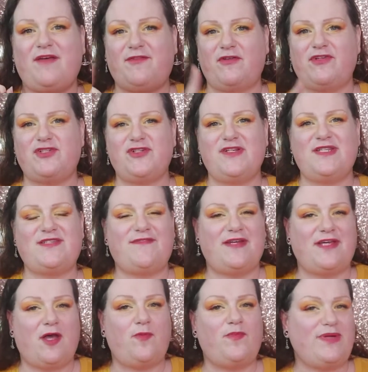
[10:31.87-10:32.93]
if you're enjoying this
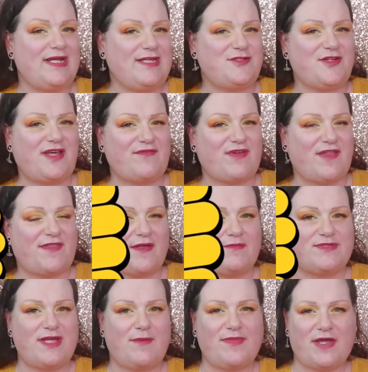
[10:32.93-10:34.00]
video, please do give it a
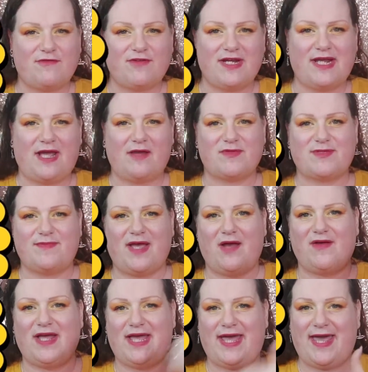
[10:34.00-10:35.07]
thumbs up. That really helps me
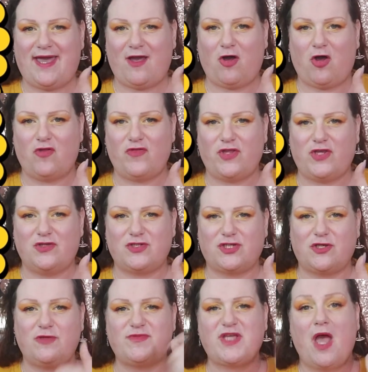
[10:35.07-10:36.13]
out here on the
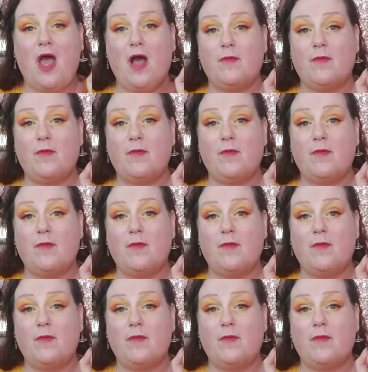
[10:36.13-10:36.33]
YouTubes.